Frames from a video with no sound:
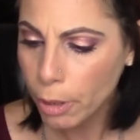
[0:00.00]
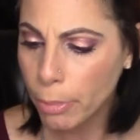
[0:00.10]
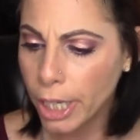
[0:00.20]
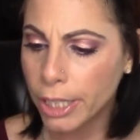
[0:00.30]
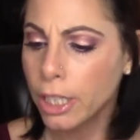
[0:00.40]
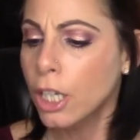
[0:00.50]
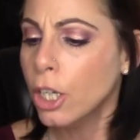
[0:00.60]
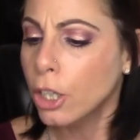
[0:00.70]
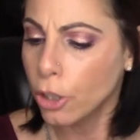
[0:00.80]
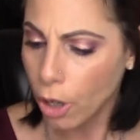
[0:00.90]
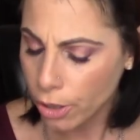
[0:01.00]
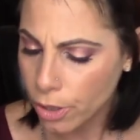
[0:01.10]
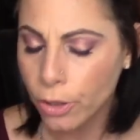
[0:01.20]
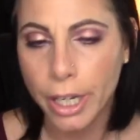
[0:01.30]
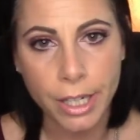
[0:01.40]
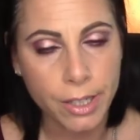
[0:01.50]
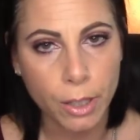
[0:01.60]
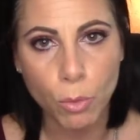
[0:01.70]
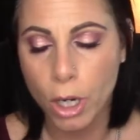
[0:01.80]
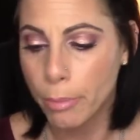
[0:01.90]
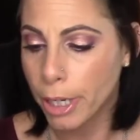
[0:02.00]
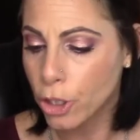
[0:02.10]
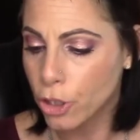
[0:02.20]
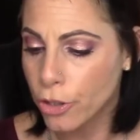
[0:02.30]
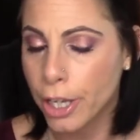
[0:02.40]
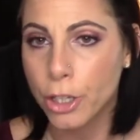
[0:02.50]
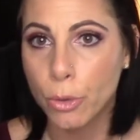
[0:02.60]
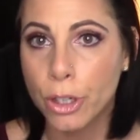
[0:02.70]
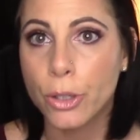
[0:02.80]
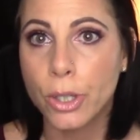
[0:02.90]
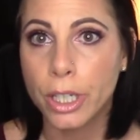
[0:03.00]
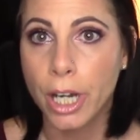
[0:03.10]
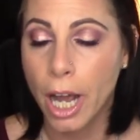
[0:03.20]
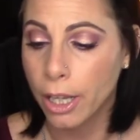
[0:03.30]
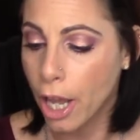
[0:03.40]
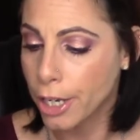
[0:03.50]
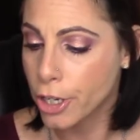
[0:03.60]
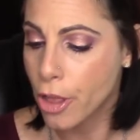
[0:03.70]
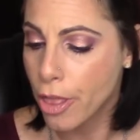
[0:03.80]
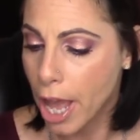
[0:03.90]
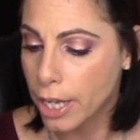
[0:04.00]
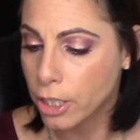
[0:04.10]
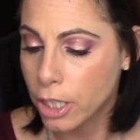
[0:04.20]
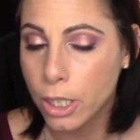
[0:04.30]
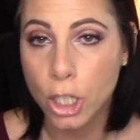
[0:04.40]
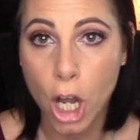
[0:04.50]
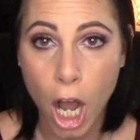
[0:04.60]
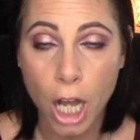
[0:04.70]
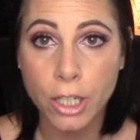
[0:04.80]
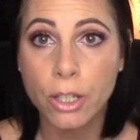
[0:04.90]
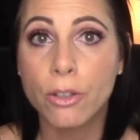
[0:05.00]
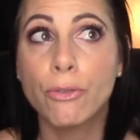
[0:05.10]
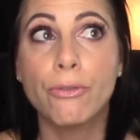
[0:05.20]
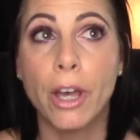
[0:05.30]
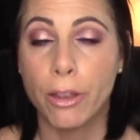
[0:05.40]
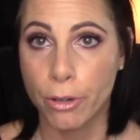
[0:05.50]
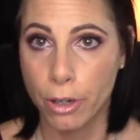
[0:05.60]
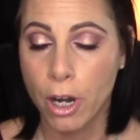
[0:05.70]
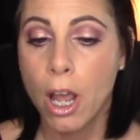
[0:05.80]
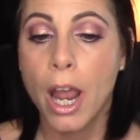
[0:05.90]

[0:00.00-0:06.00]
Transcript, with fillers: But you also, like I said, want to make sure that you are using an eyeliner that does not feather.